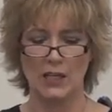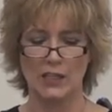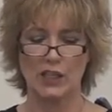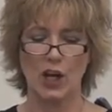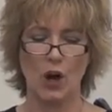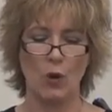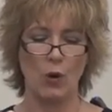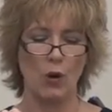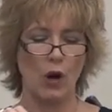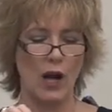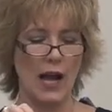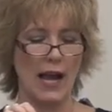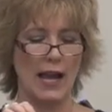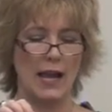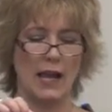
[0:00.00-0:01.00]

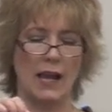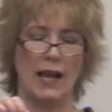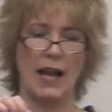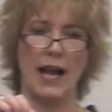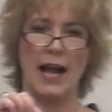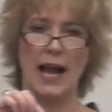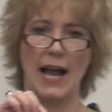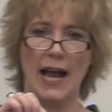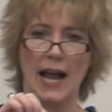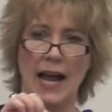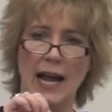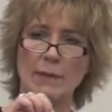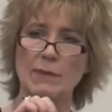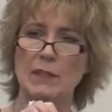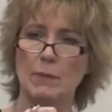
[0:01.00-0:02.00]
So
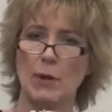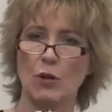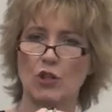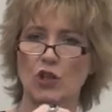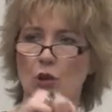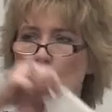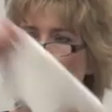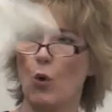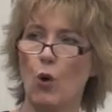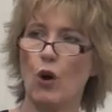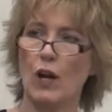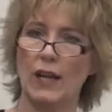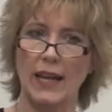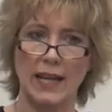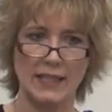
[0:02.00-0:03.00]
I'm supposed to
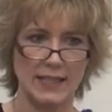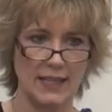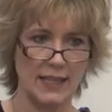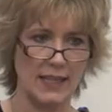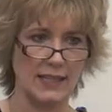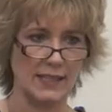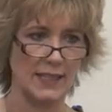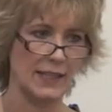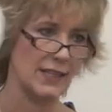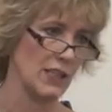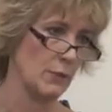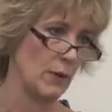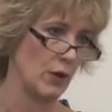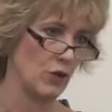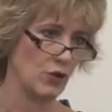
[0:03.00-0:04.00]
war against this in the
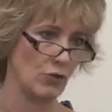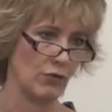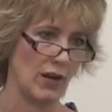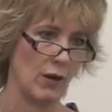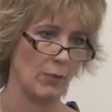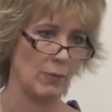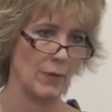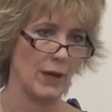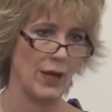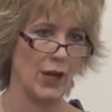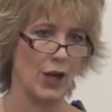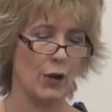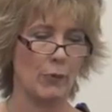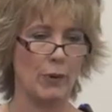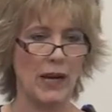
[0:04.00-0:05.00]
spiritual realm,
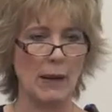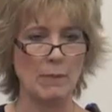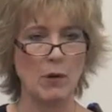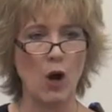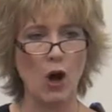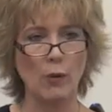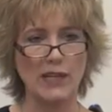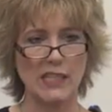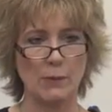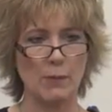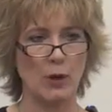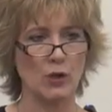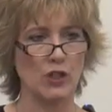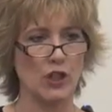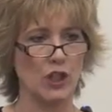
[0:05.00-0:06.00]
but I'm always
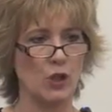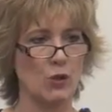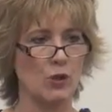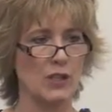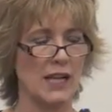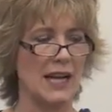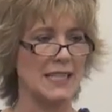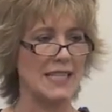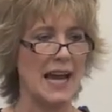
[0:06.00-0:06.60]
supposed to use a